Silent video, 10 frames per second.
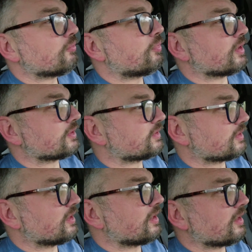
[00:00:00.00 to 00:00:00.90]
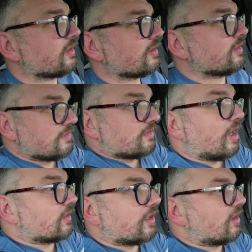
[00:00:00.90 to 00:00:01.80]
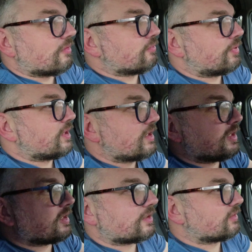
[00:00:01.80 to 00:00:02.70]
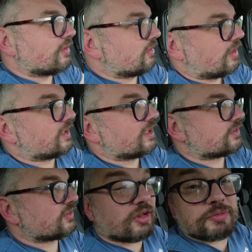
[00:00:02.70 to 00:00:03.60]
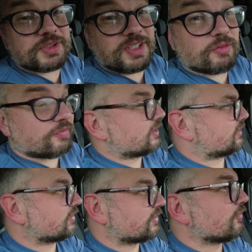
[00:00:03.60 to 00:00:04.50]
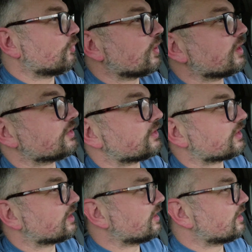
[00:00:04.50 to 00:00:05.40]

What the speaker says: but I can't be as, I guess, time selfish as I was.